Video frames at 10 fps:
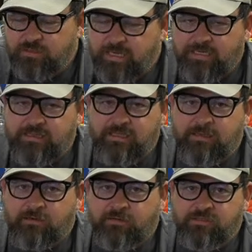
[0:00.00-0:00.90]
Anything
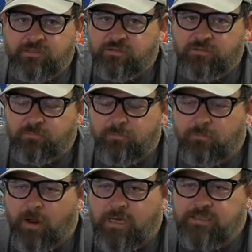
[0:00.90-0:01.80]
that'll get you to
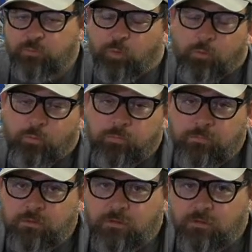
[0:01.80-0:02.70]
Horizon will
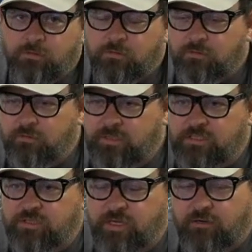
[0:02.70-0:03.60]

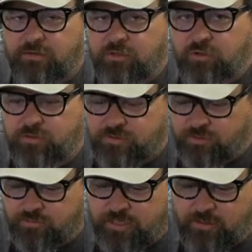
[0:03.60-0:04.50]
get you there, and then you can
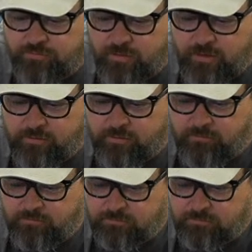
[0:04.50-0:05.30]
search out Draco.